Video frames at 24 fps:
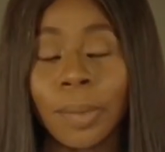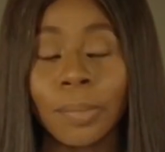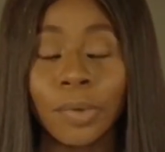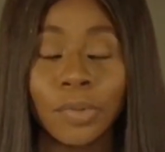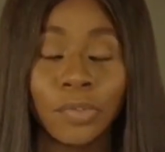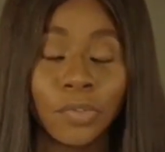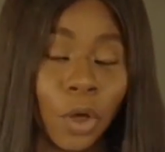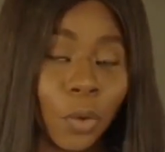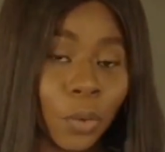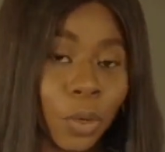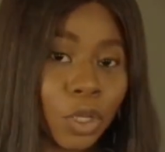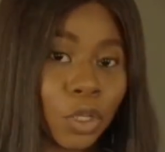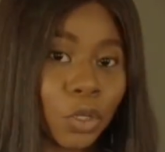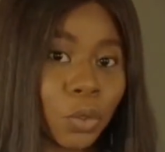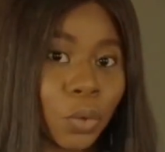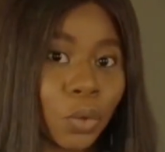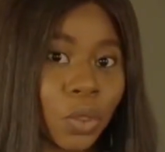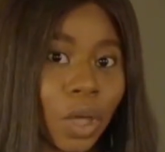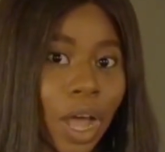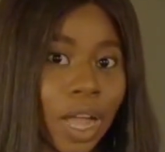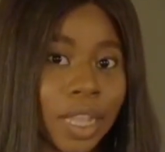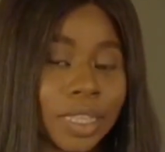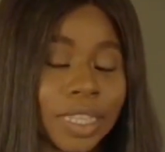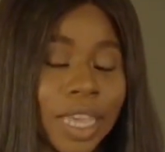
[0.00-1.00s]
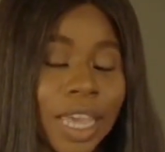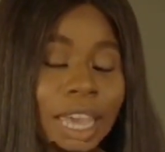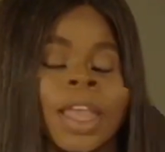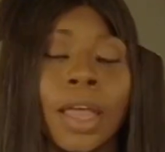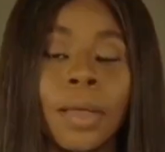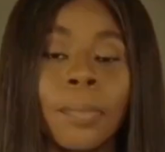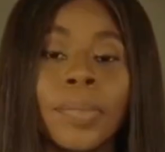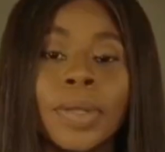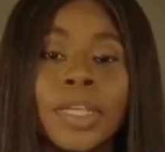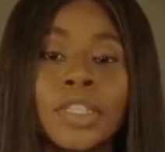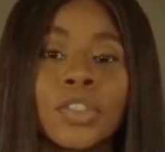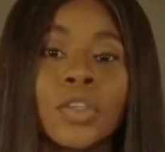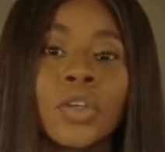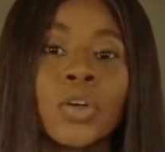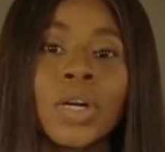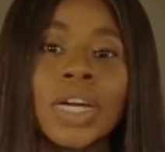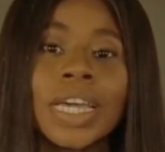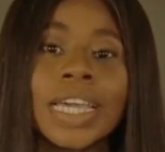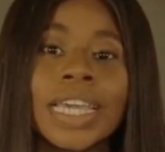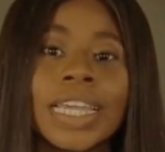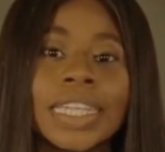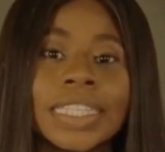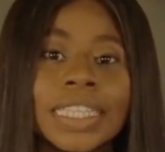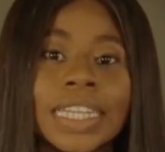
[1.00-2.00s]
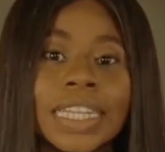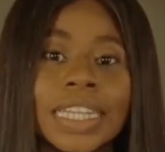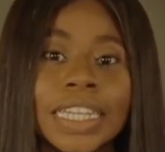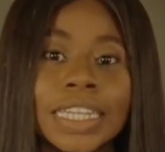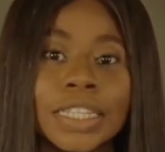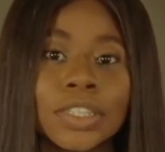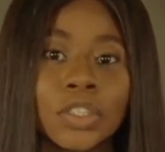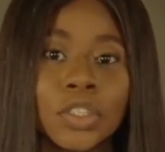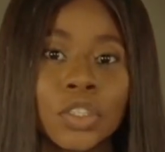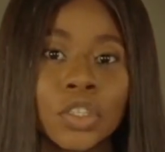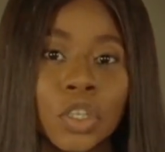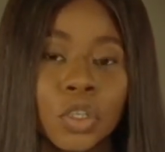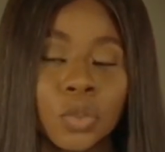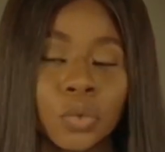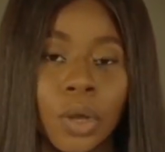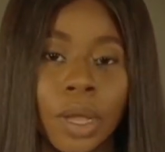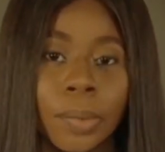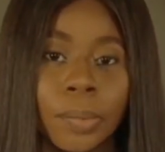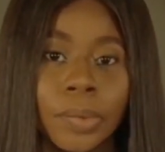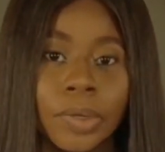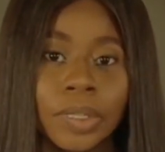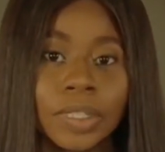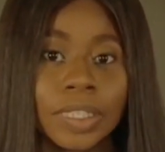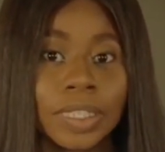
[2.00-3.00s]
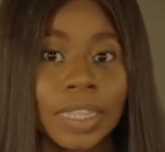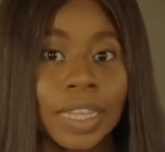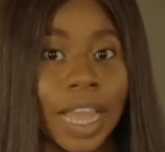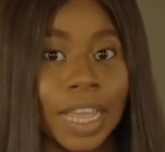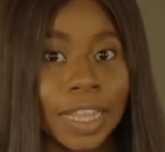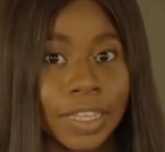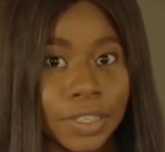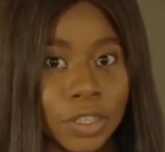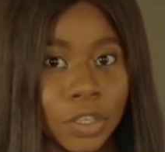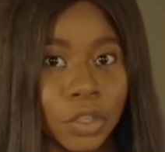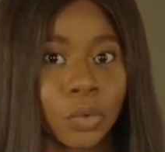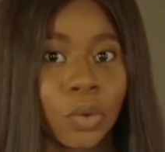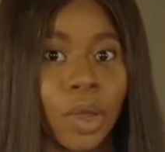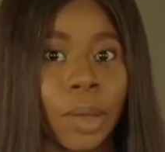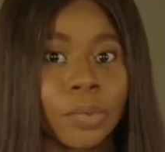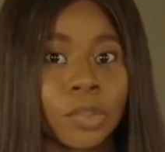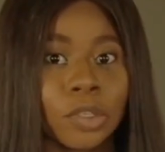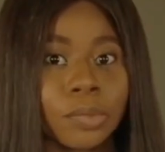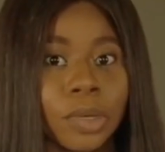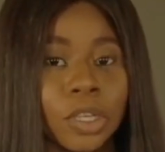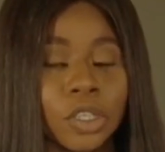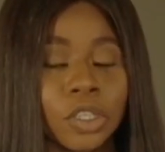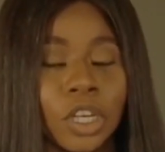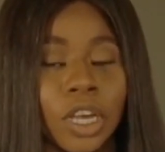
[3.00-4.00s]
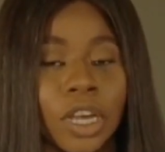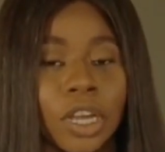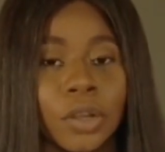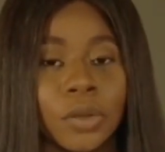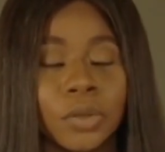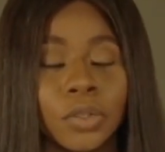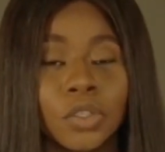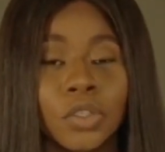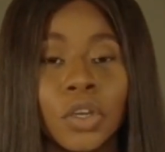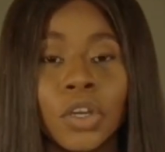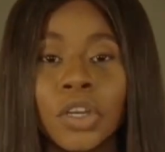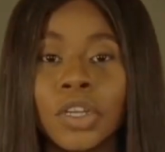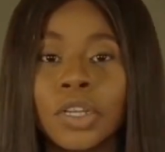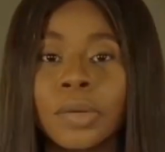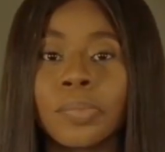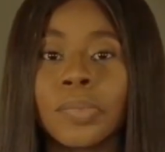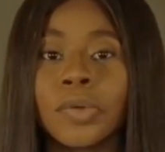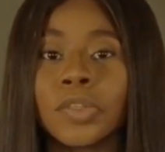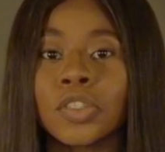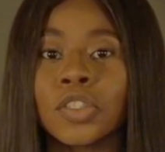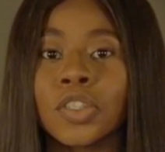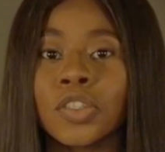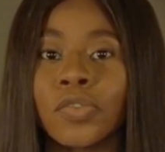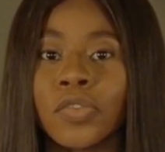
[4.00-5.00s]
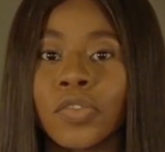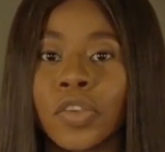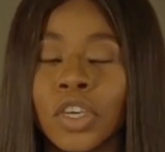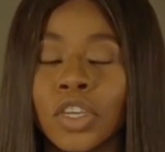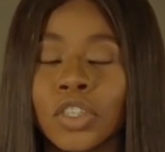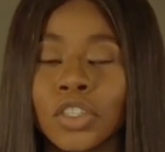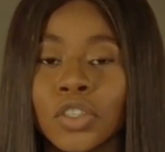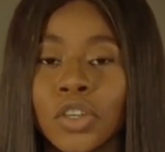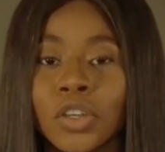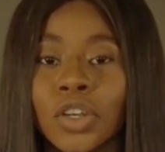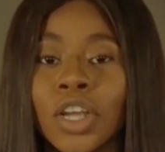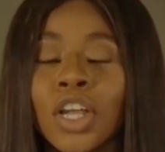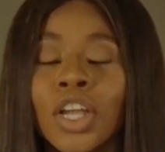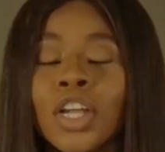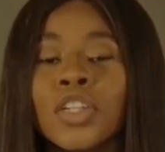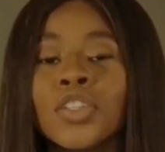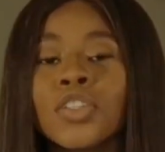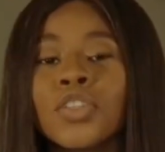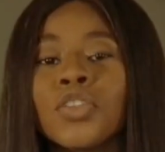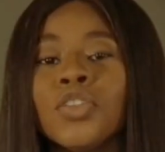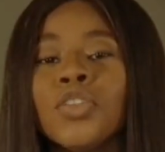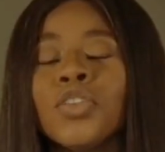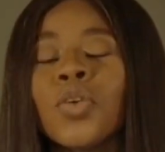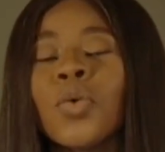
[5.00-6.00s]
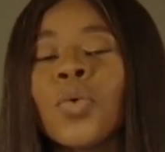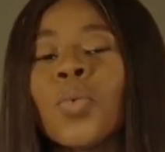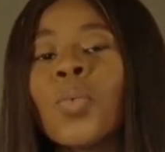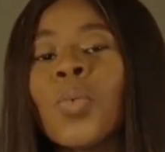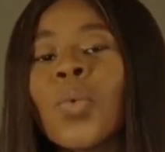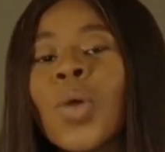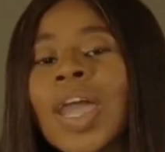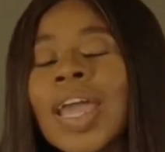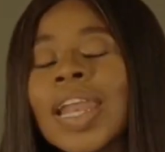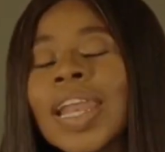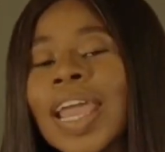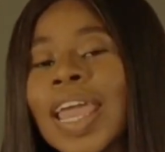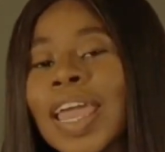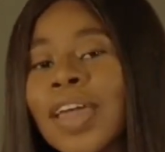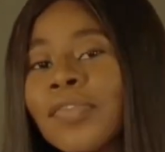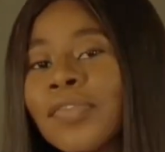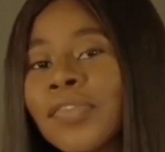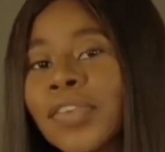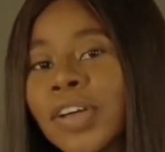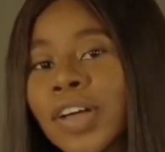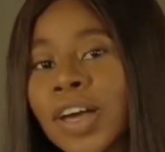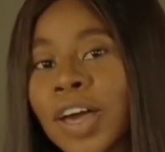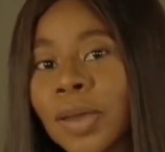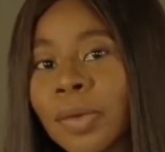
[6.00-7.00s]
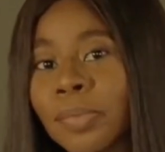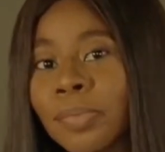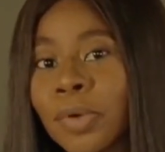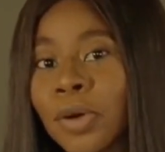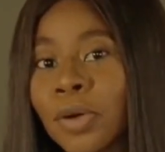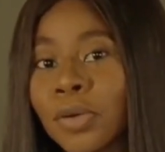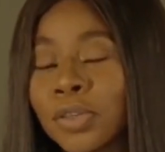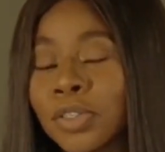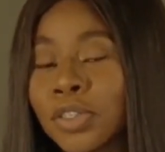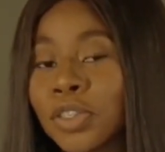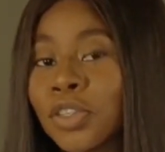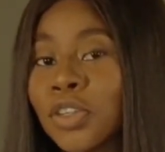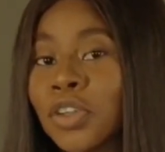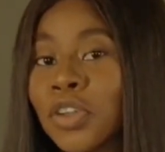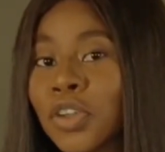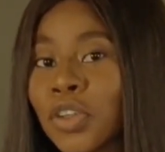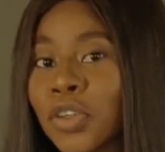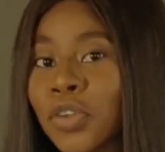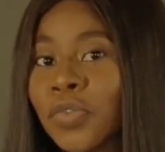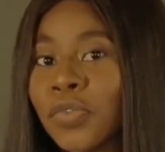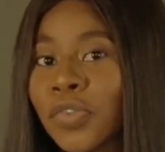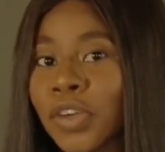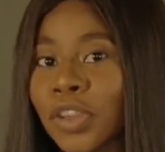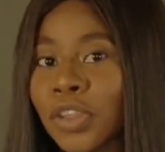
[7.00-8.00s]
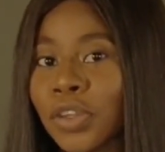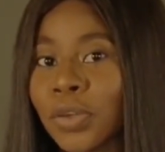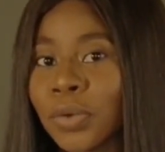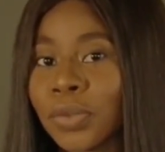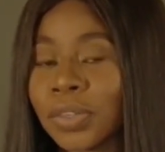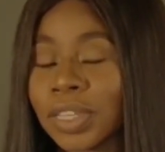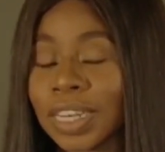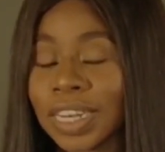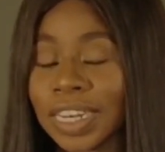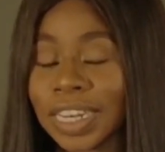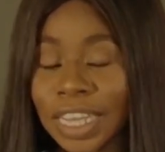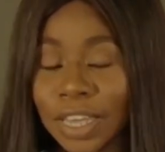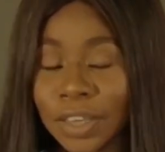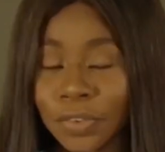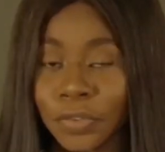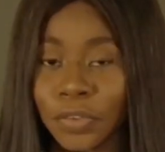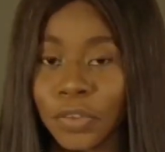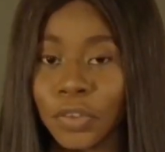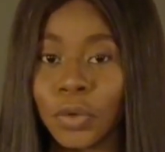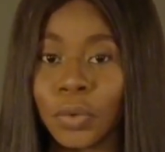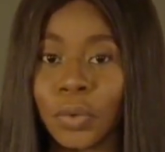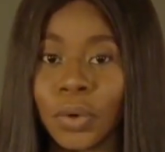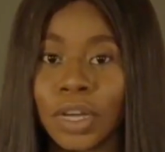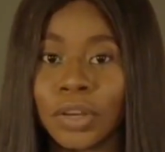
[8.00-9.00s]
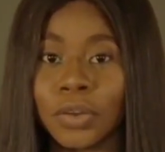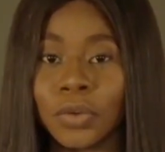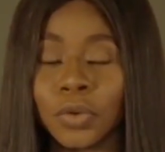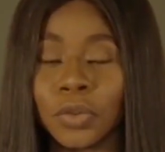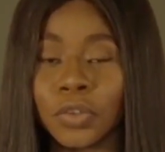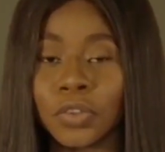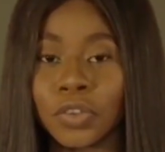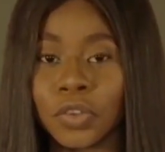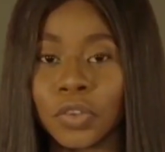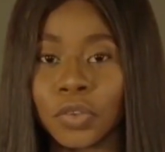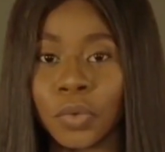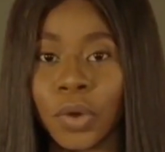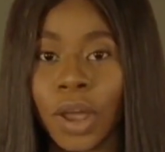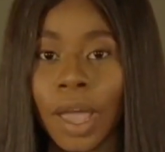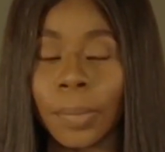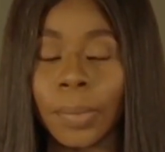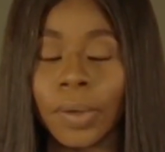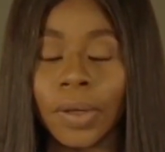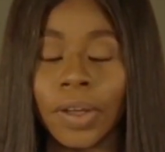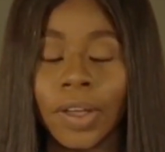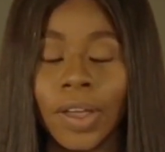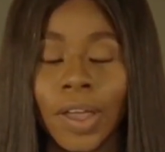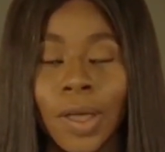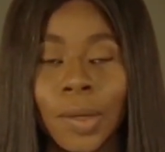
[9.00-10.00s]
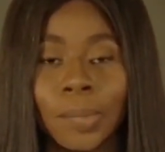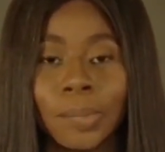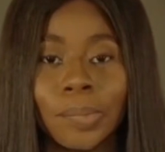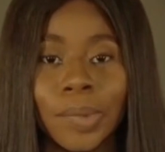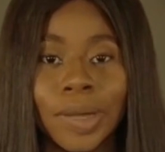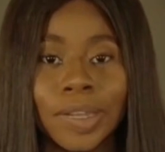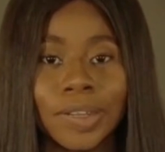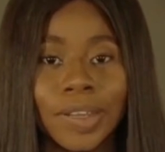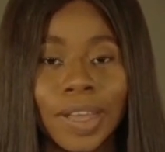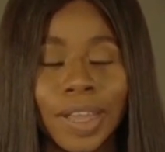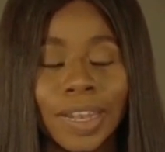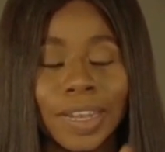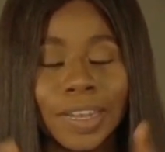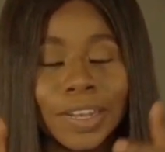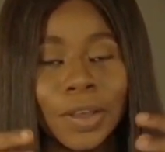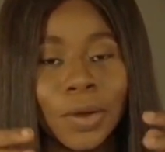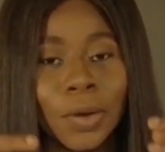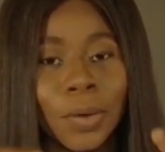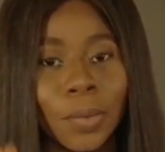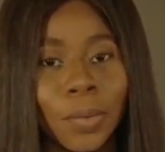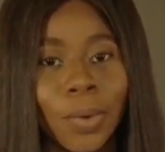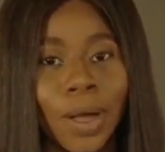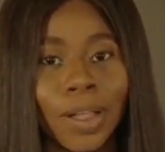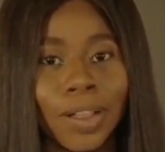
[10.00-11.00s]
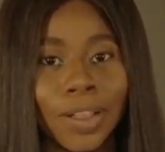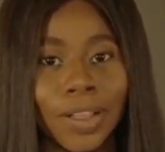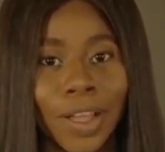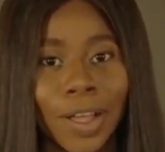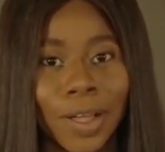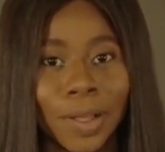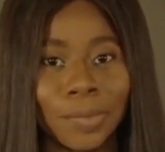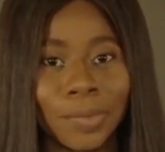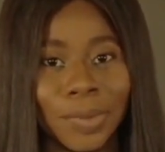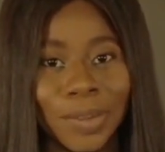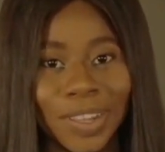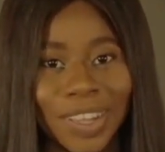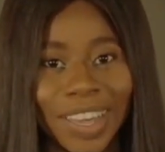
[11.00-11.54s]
And before we do that, please go ahead to click the subscribe button and subscribe to my channel. Turn on the post notification to know whenever I post new videos. And if you are an old subscriber, my darling, welcome.